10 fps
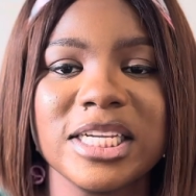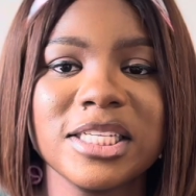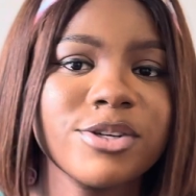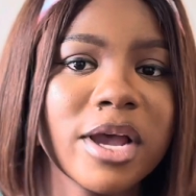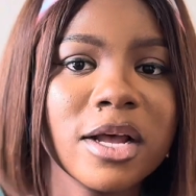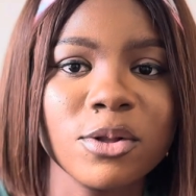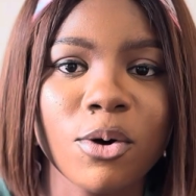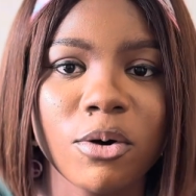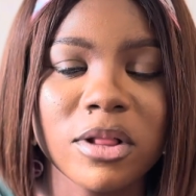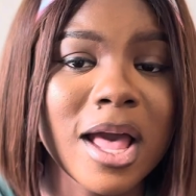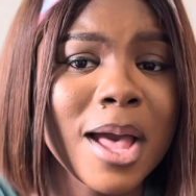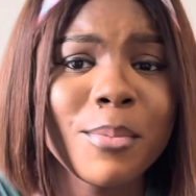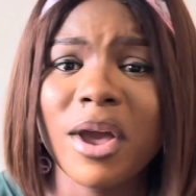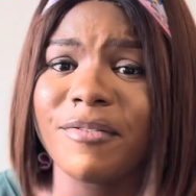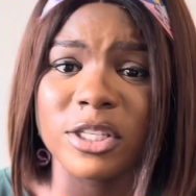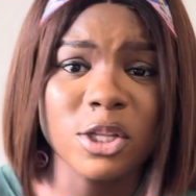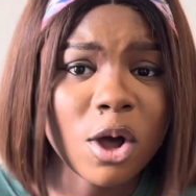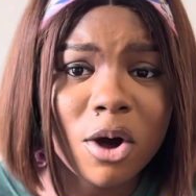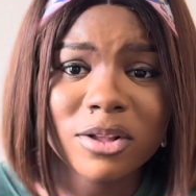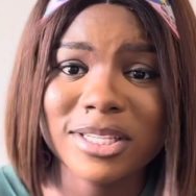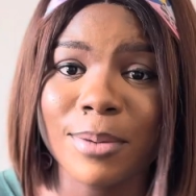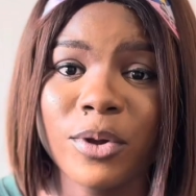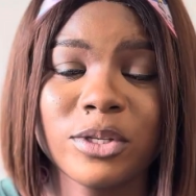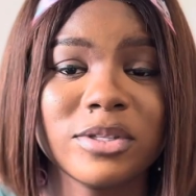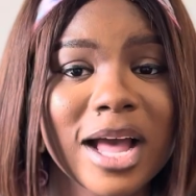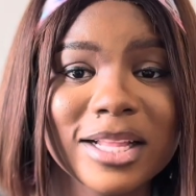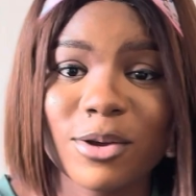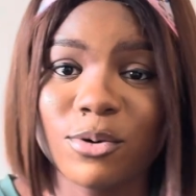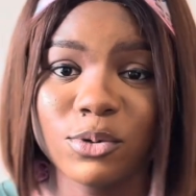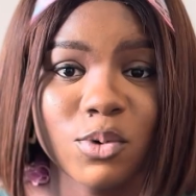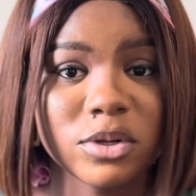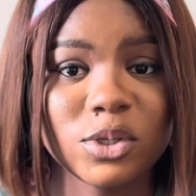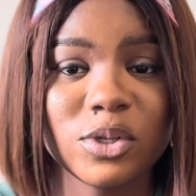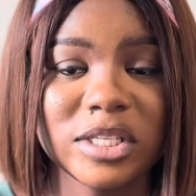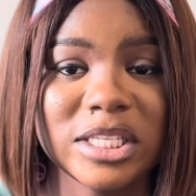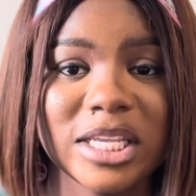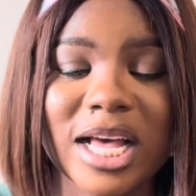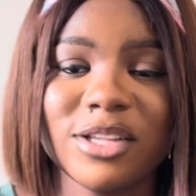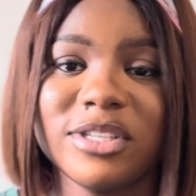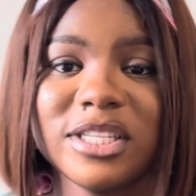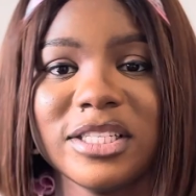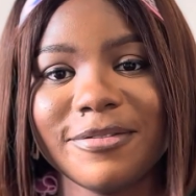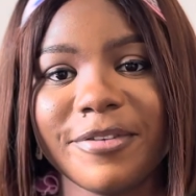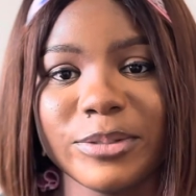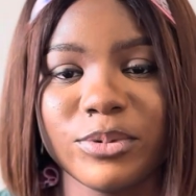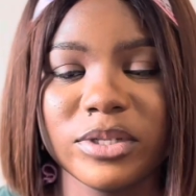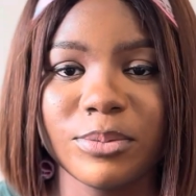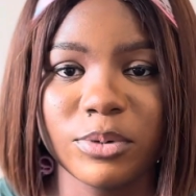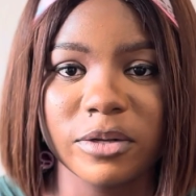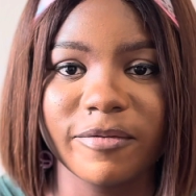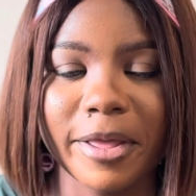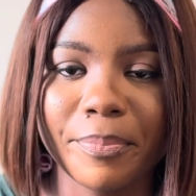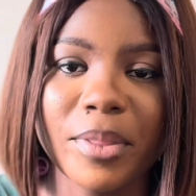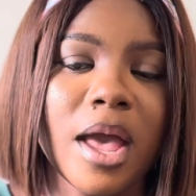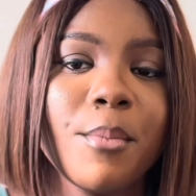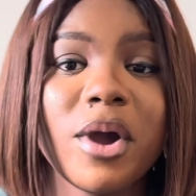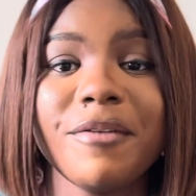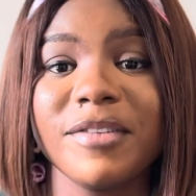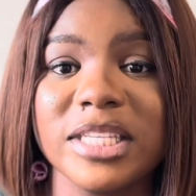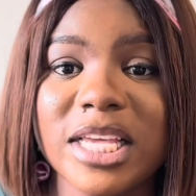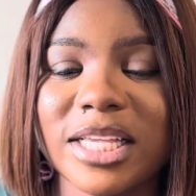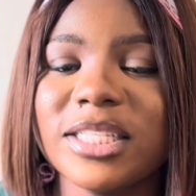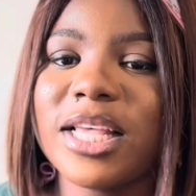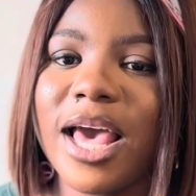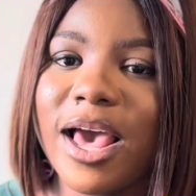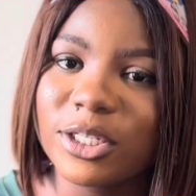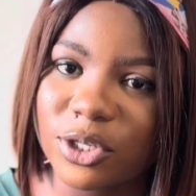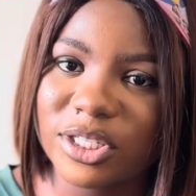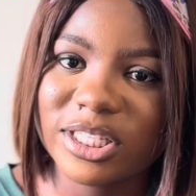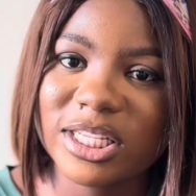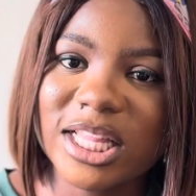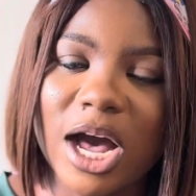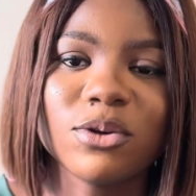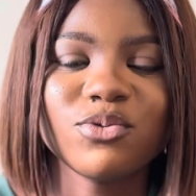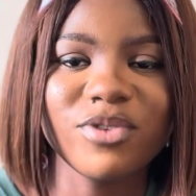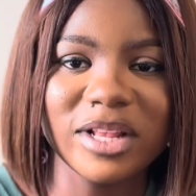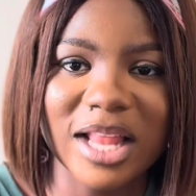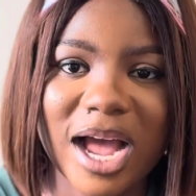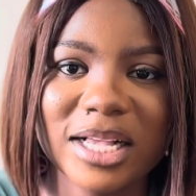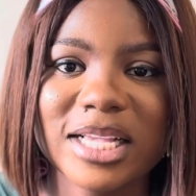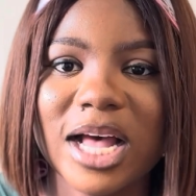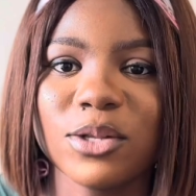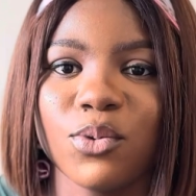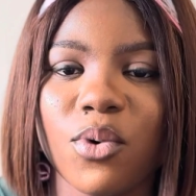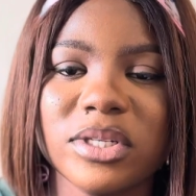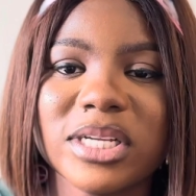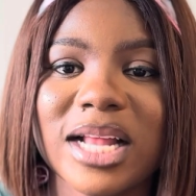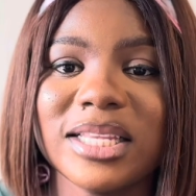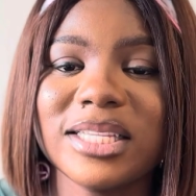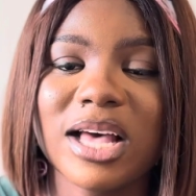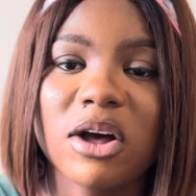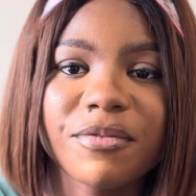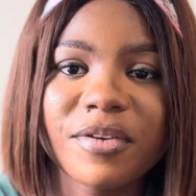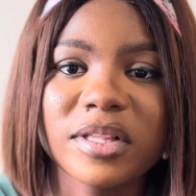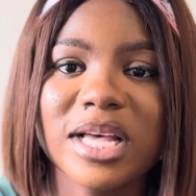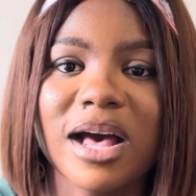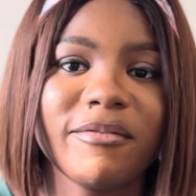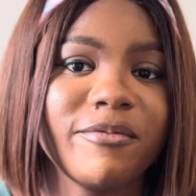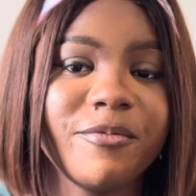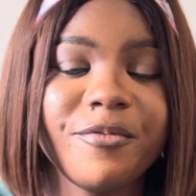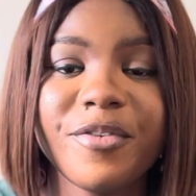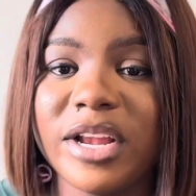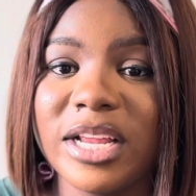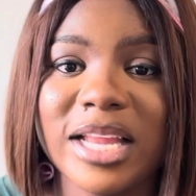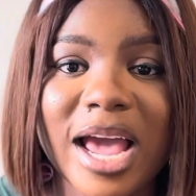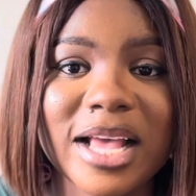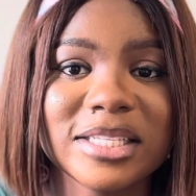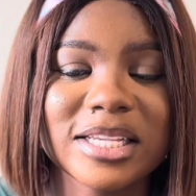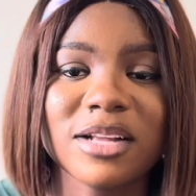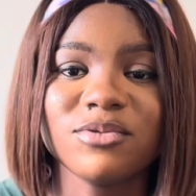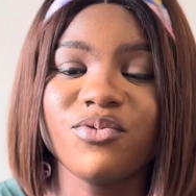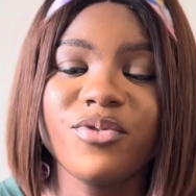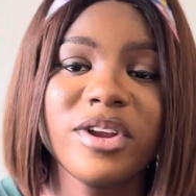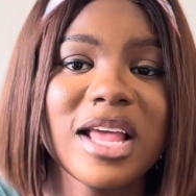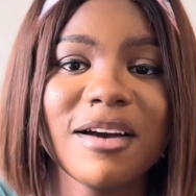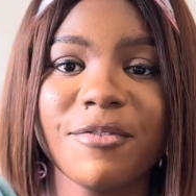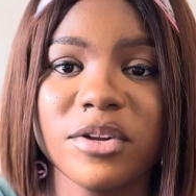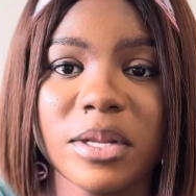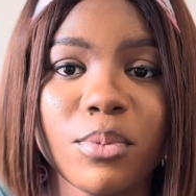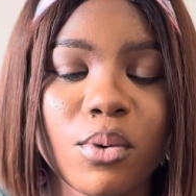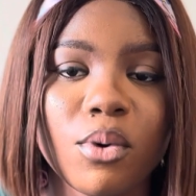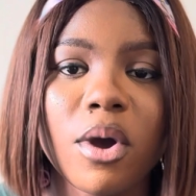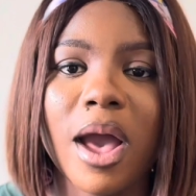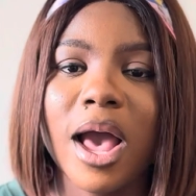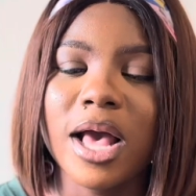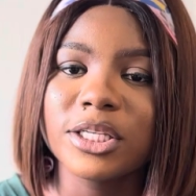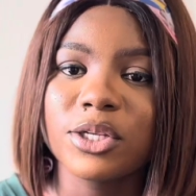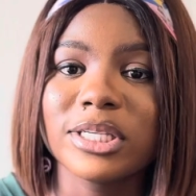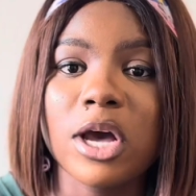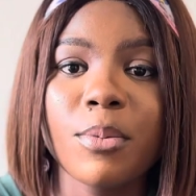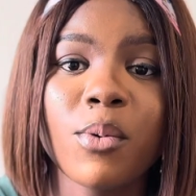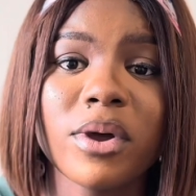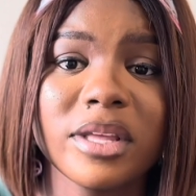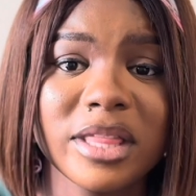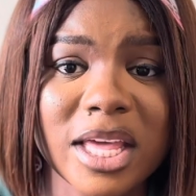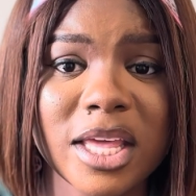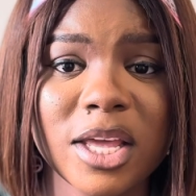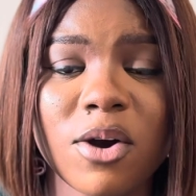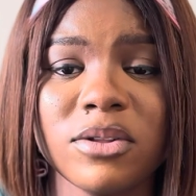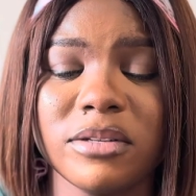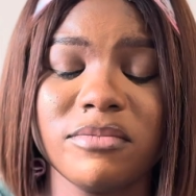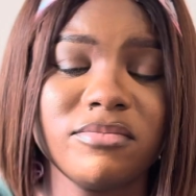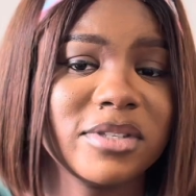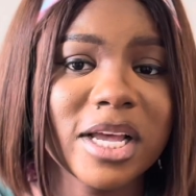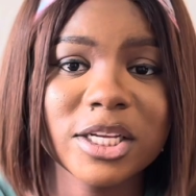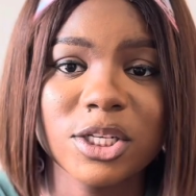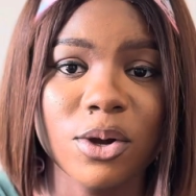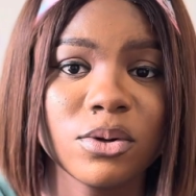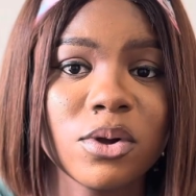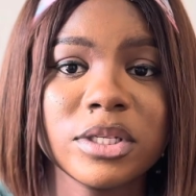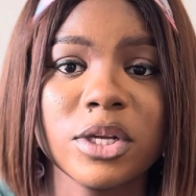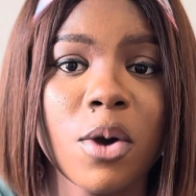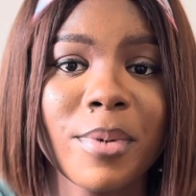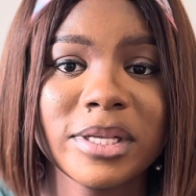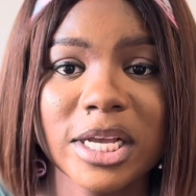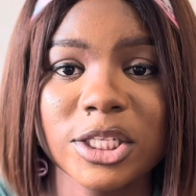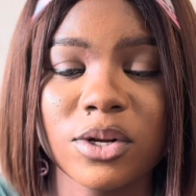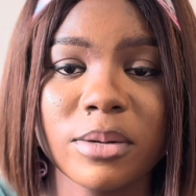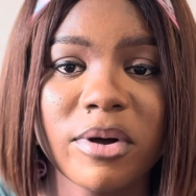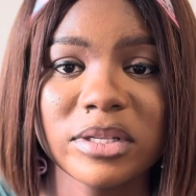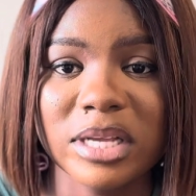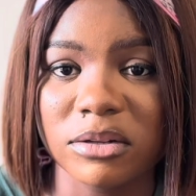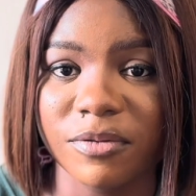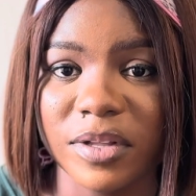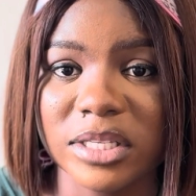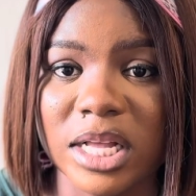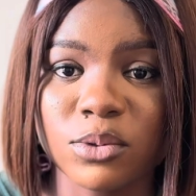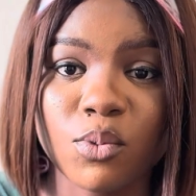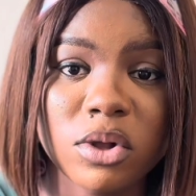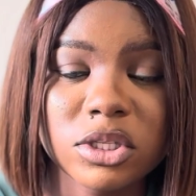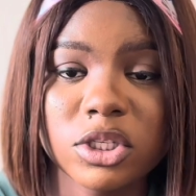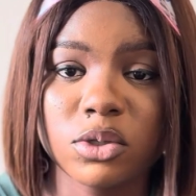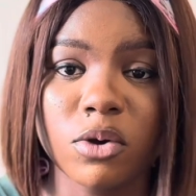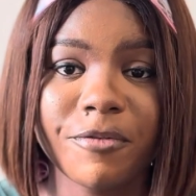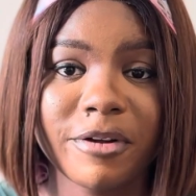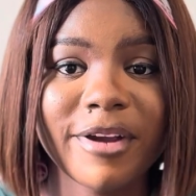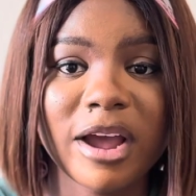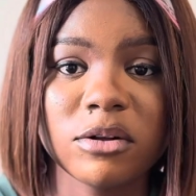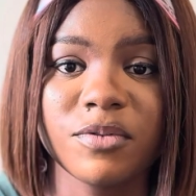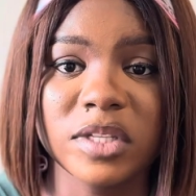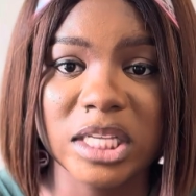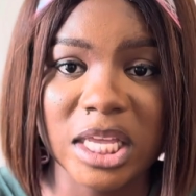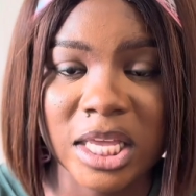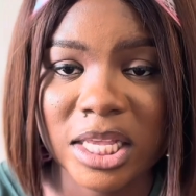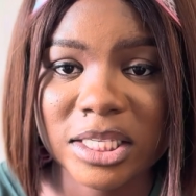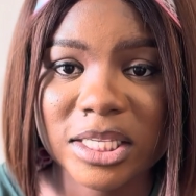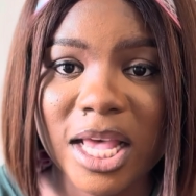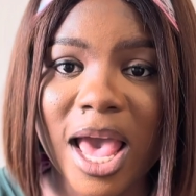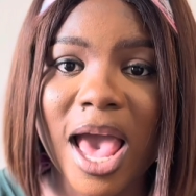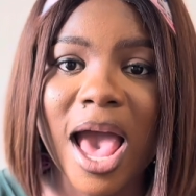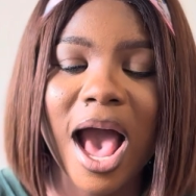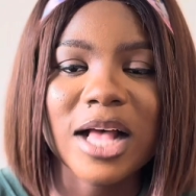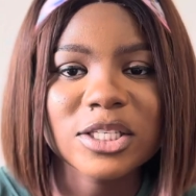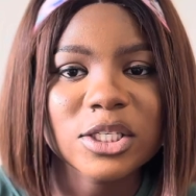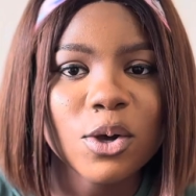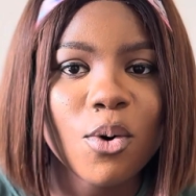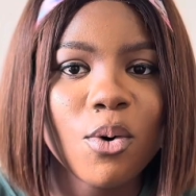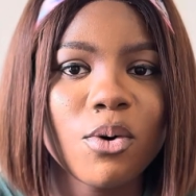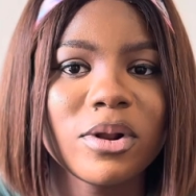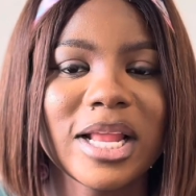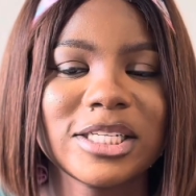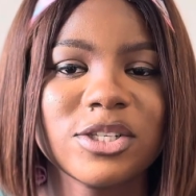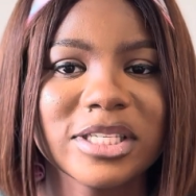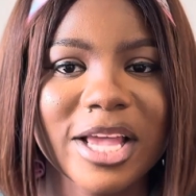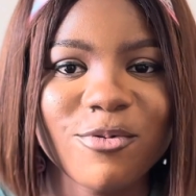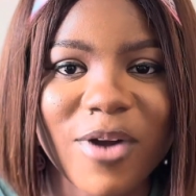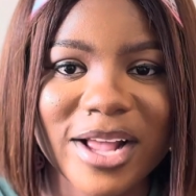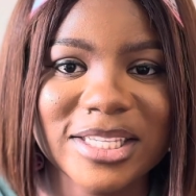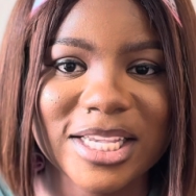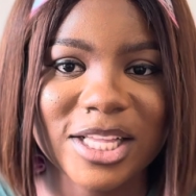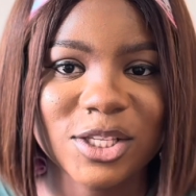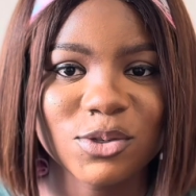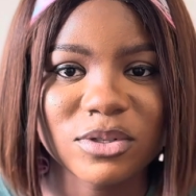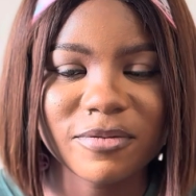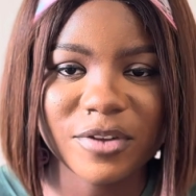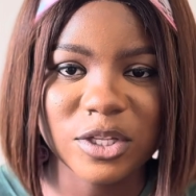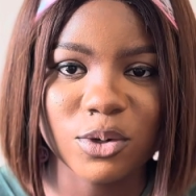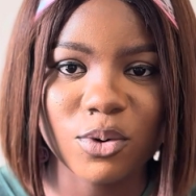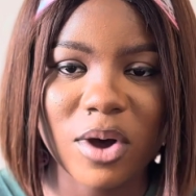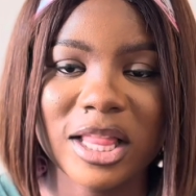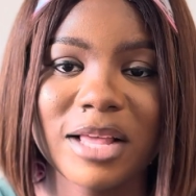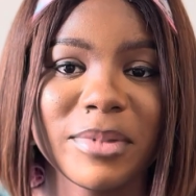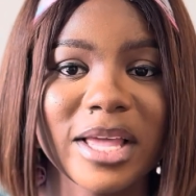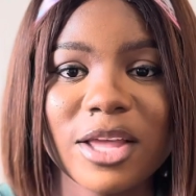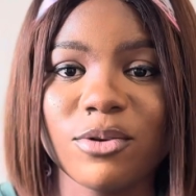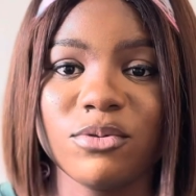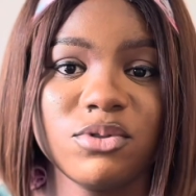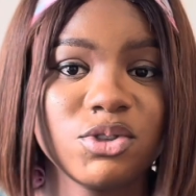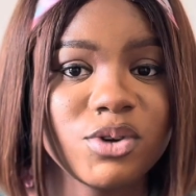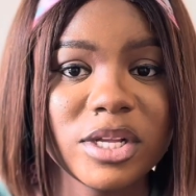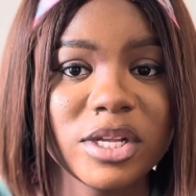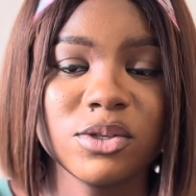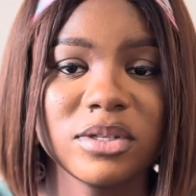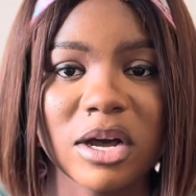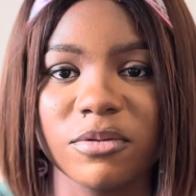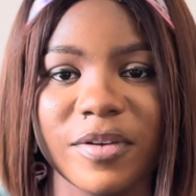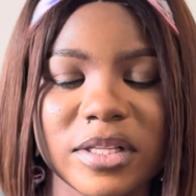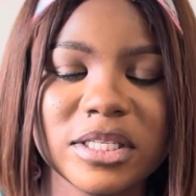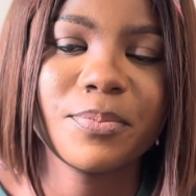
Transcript: Shein try and all. But if it's not, I'm going to tag the old one so you see, and you see the difference between the both of them. But if it is, just sit down, relax, and watch. And these outfits are really nice and really affordable. So tell me what you think on the section, on the comment section, about the outfit and what your favorite outfit is. So let's just get right into the video and let me get you straight into the outfit.